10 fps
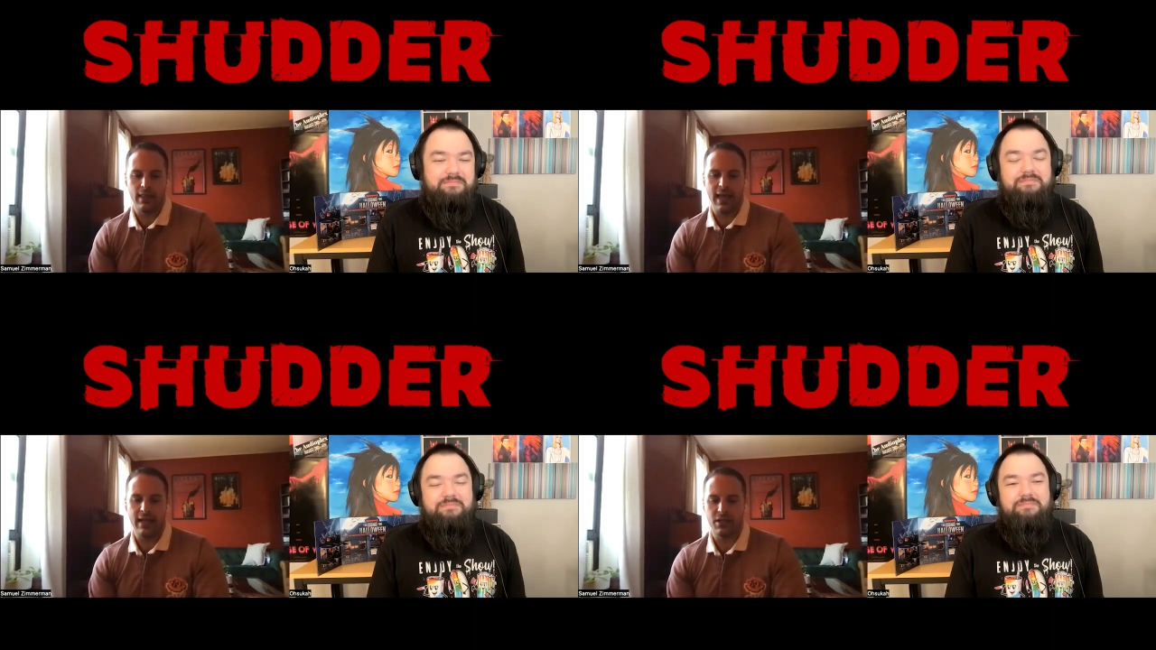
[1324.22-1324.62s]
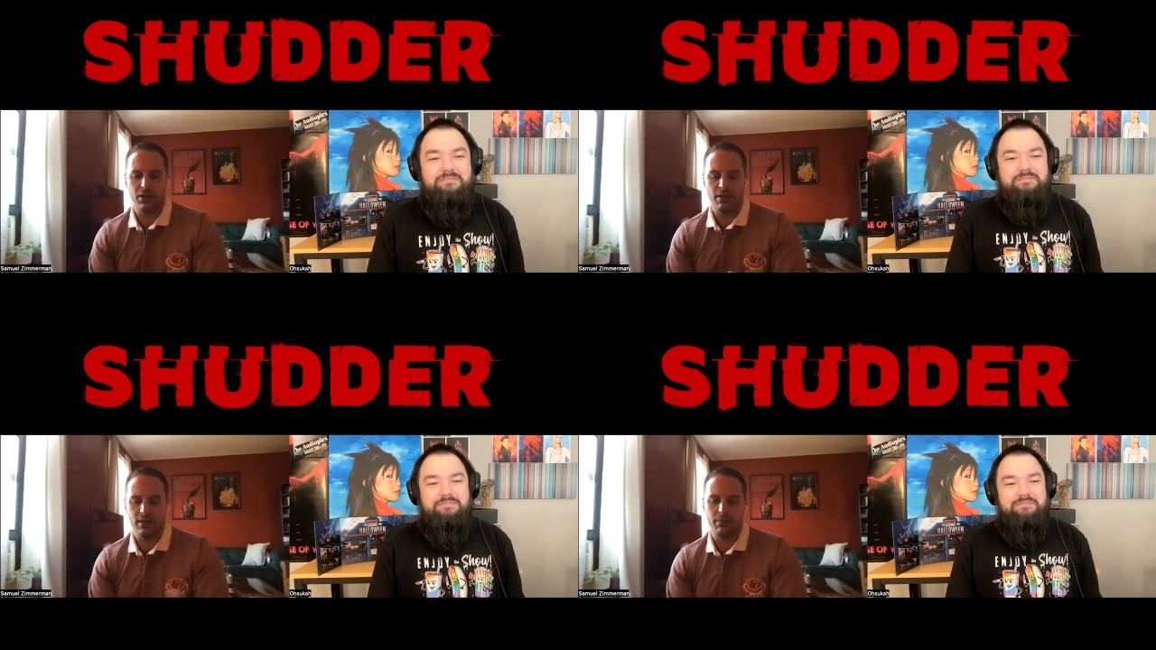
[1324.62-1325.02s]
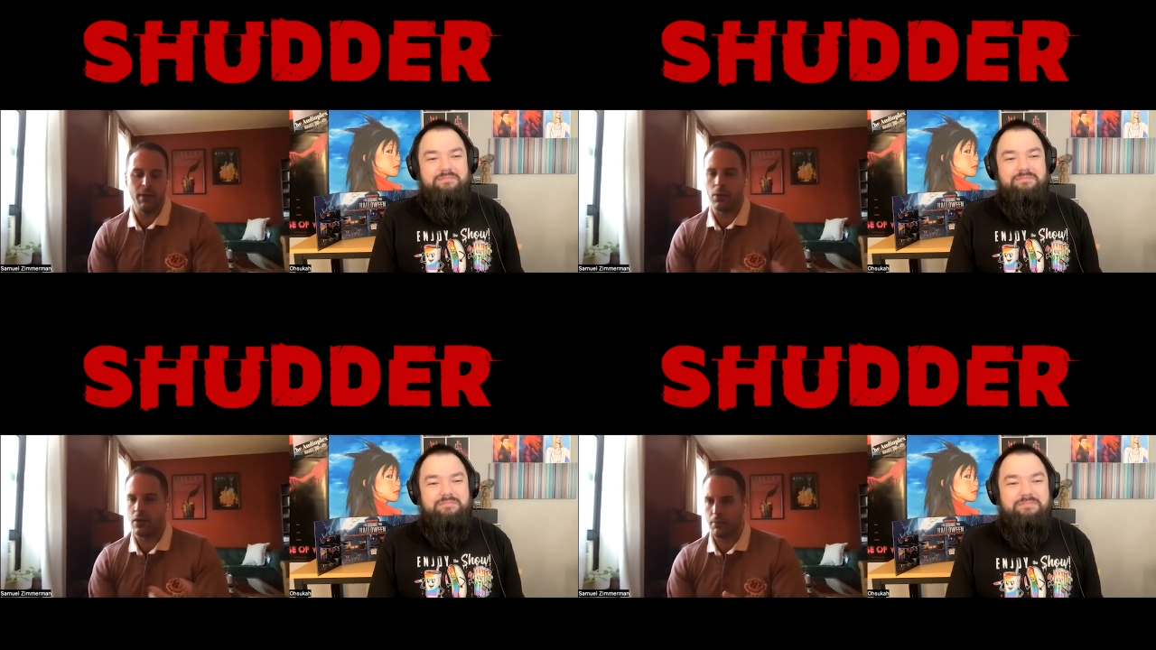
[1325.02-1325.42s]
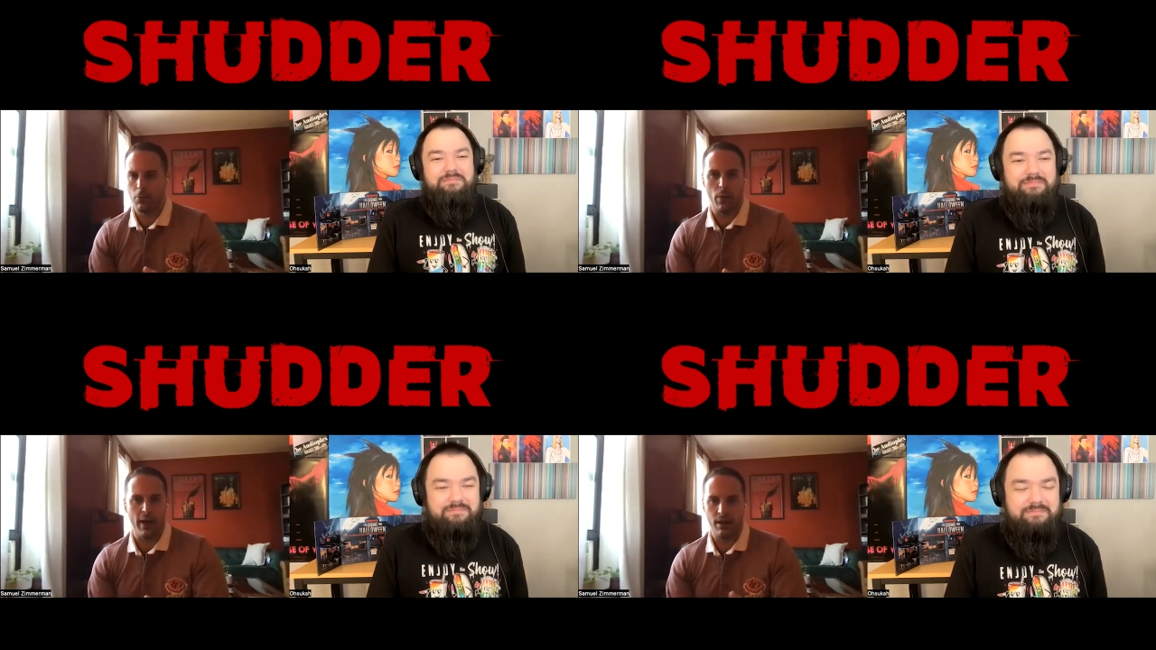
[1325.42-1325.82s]
Speaker 1: that's to me one of
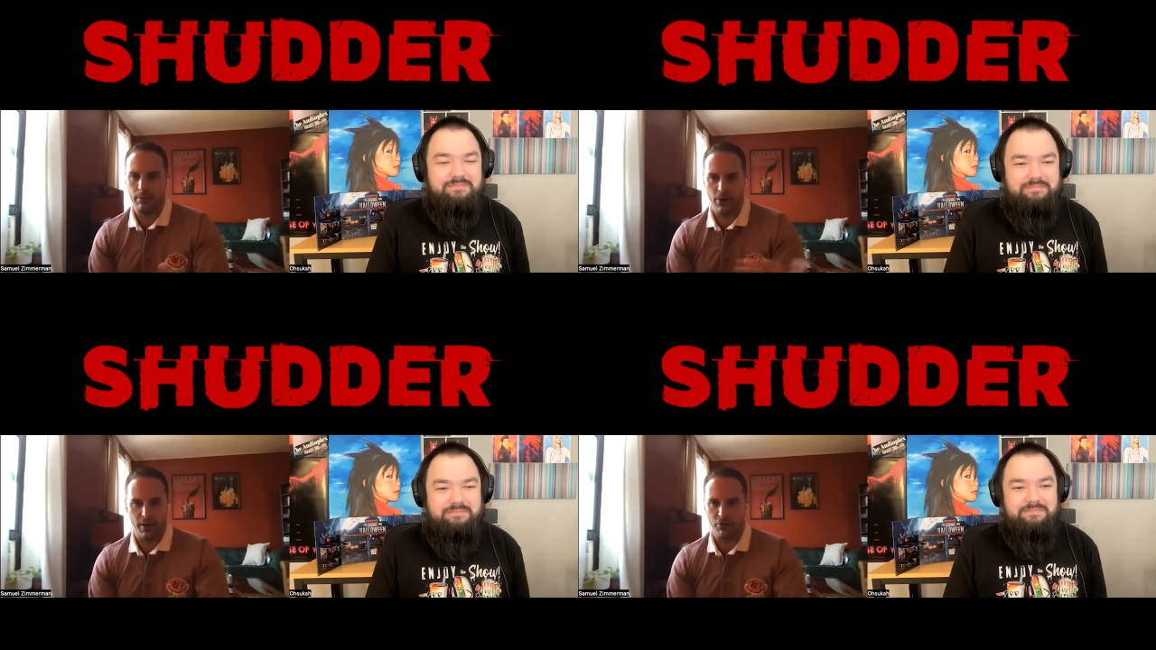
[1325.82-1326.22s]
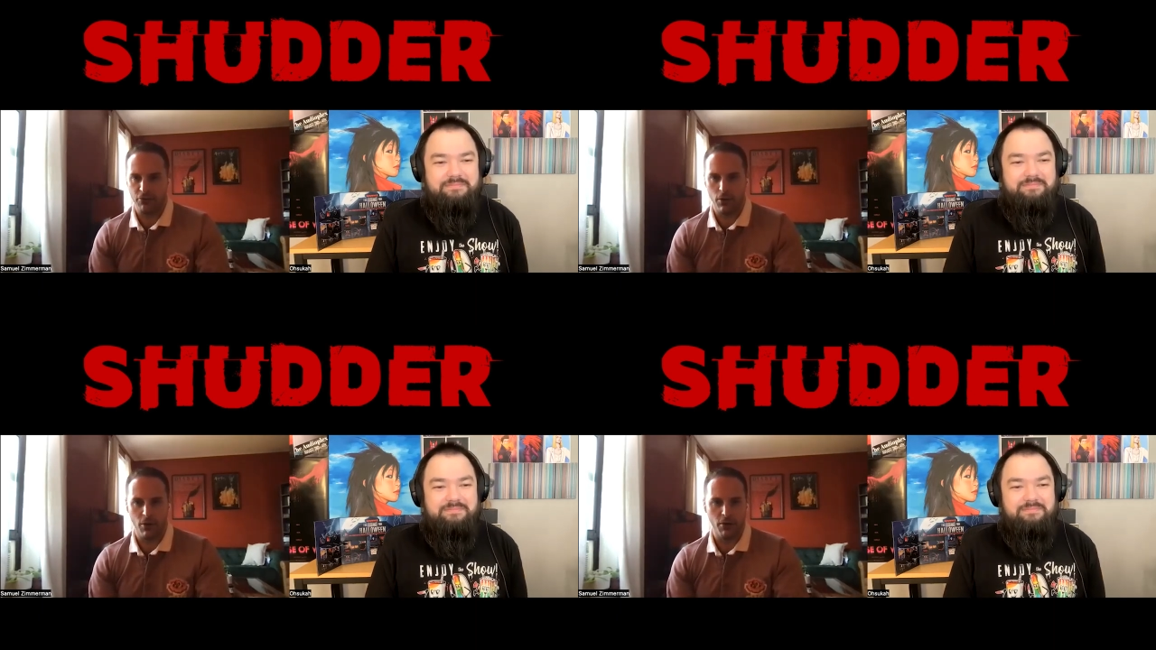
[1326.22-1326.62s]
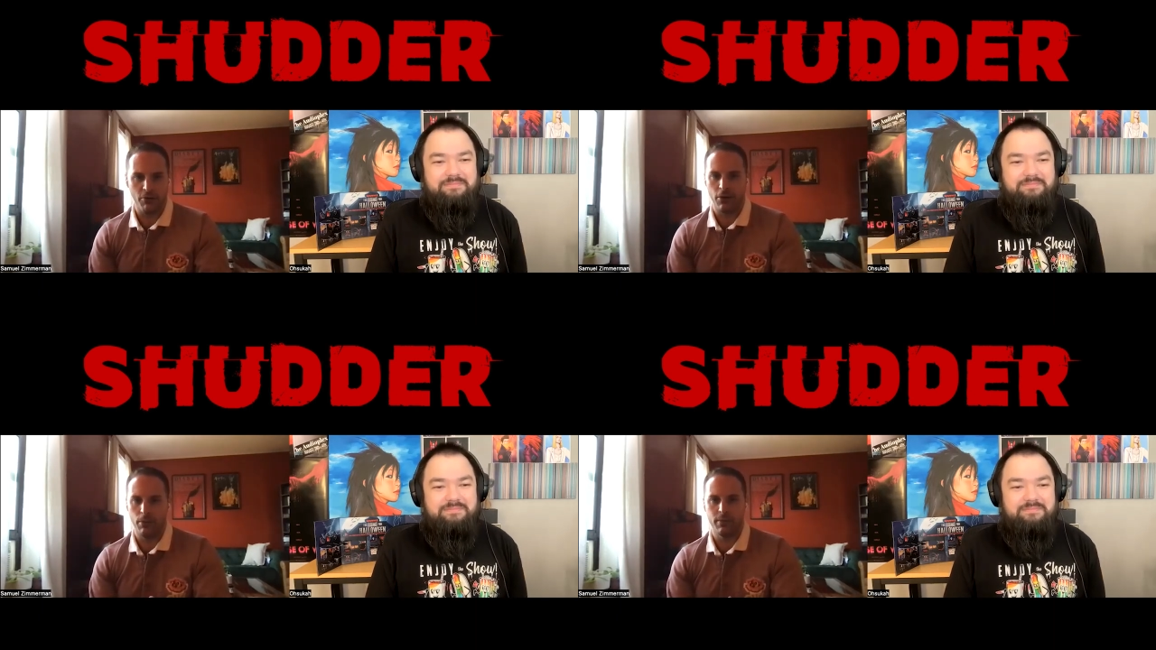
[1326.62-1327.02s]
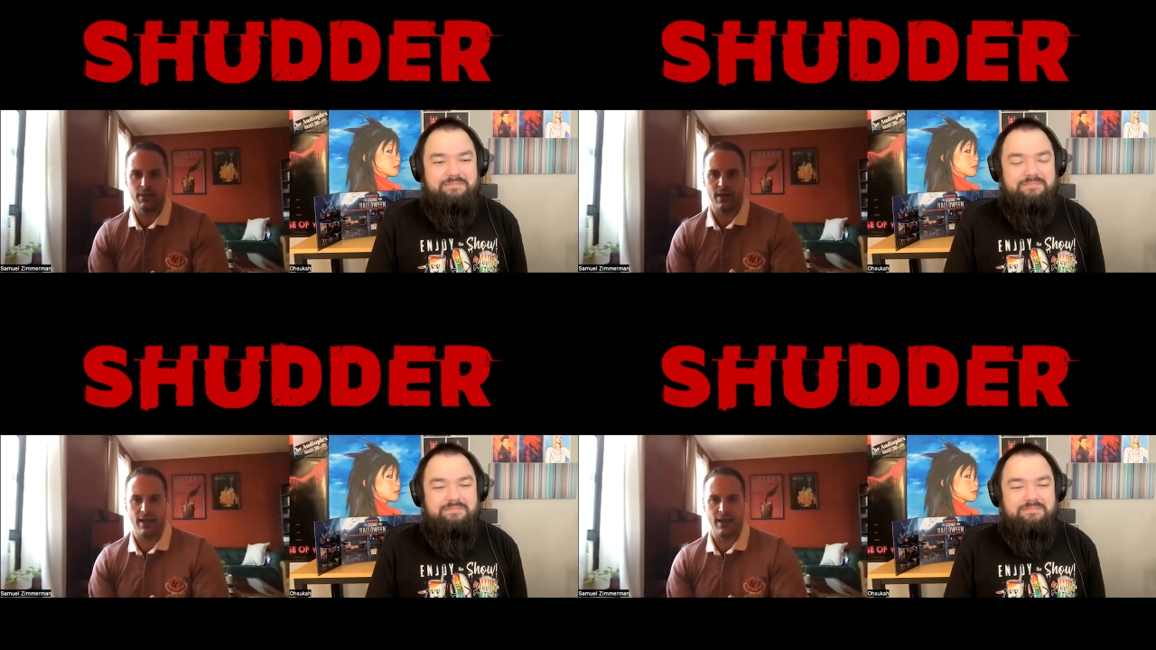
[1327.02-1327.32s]
the great American folk horror films.